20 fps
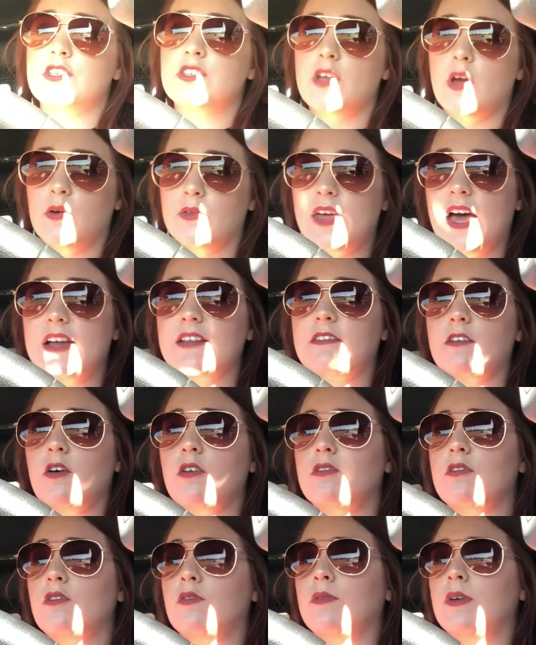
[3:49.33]
So that's
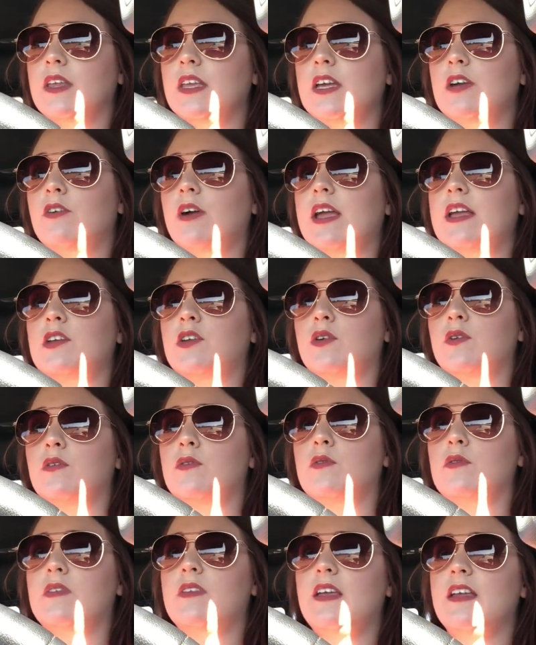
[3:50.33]
also really great
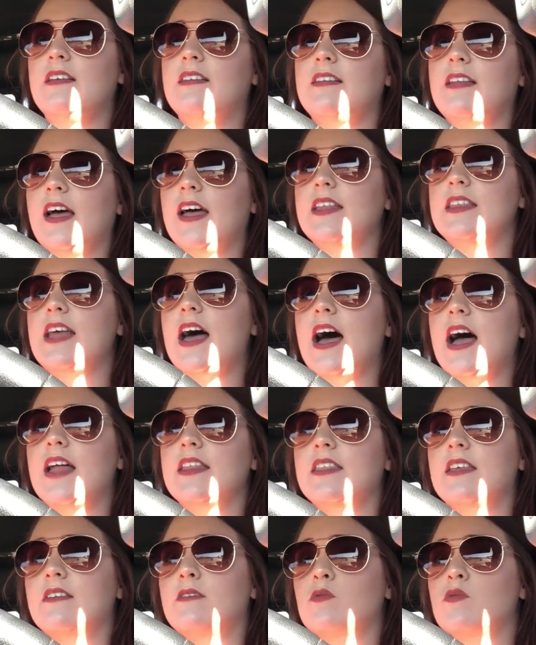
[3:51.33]
news. He said
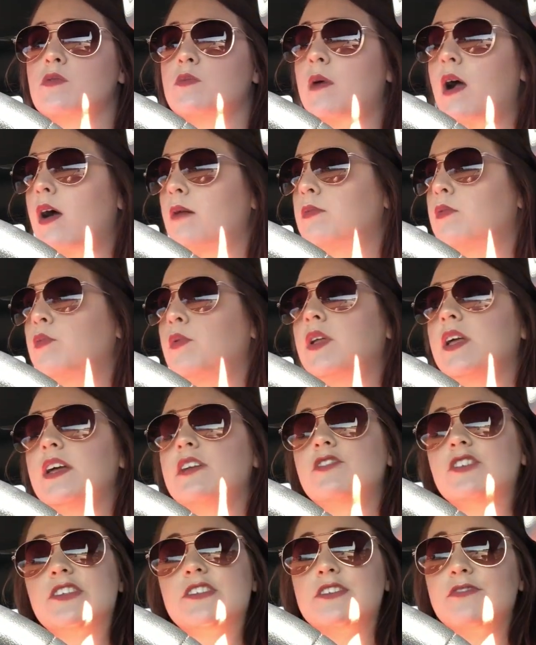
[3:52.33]
that this was
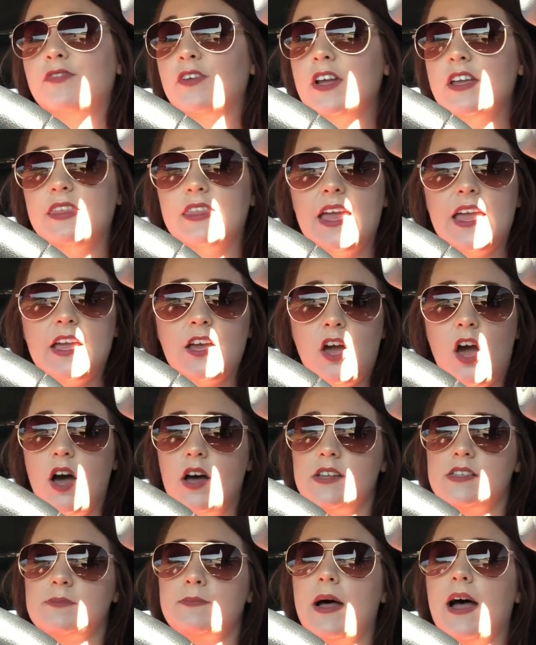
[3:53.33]
probably just a freak thing
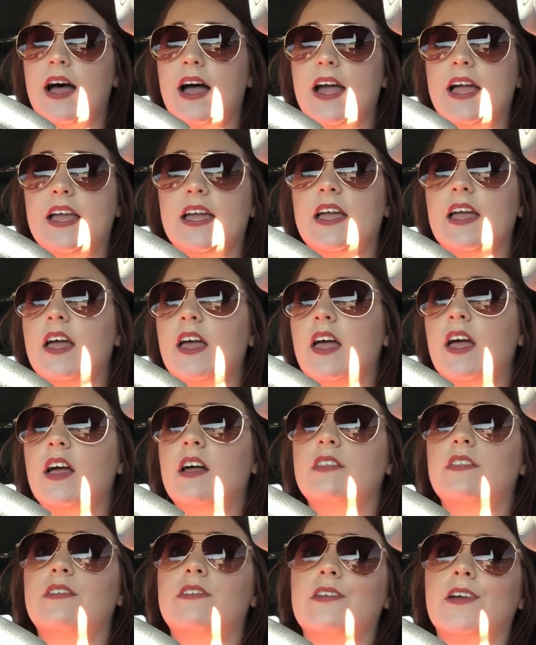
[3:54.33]
caused by
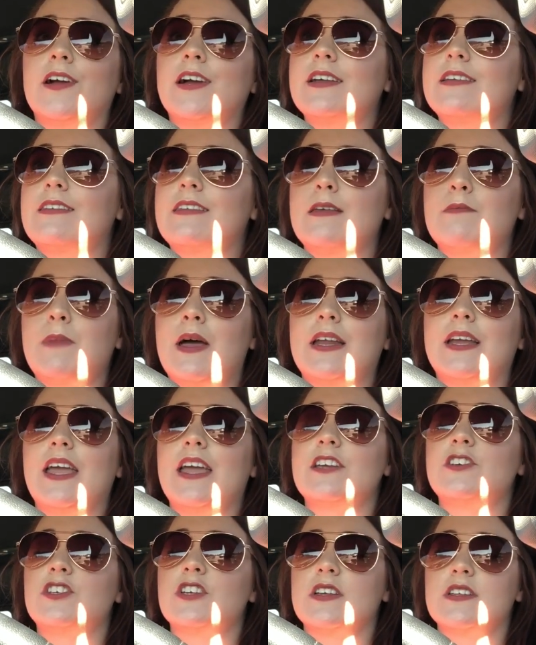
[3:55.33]
the surrogacy
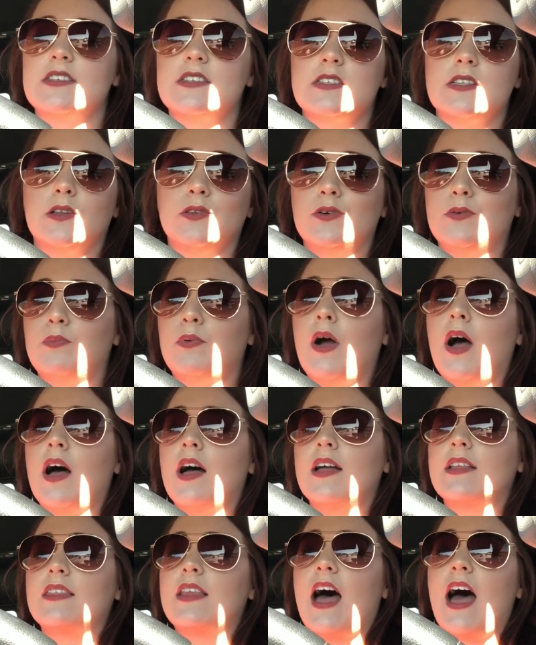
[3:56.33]
medications, the
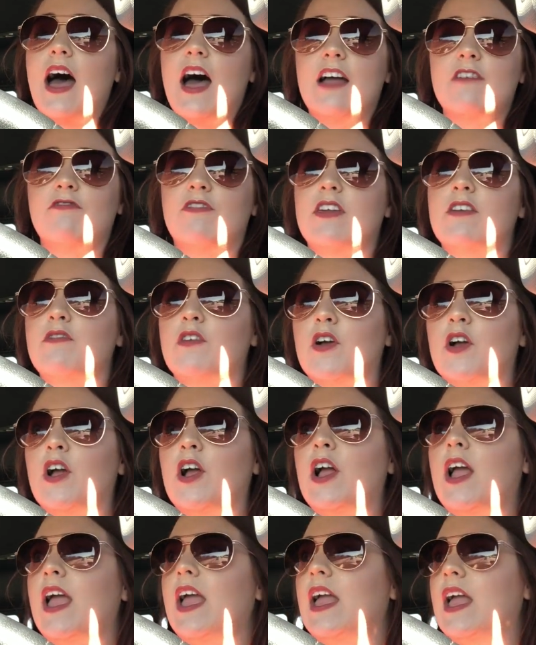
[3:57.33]
Lupron, the high
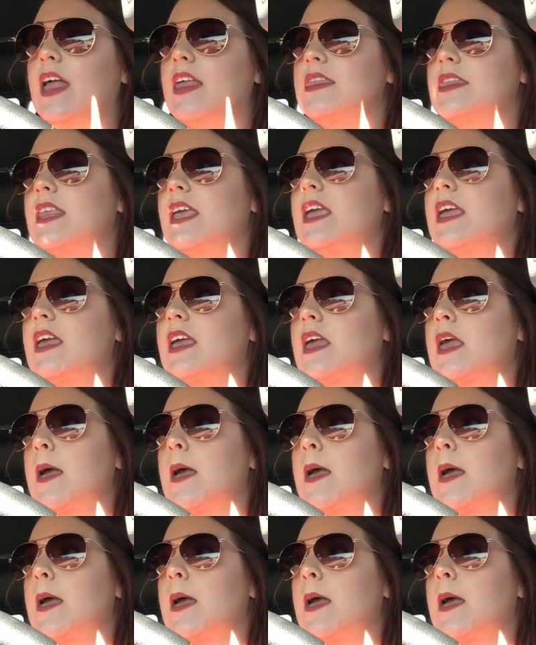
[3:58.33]
fever, and the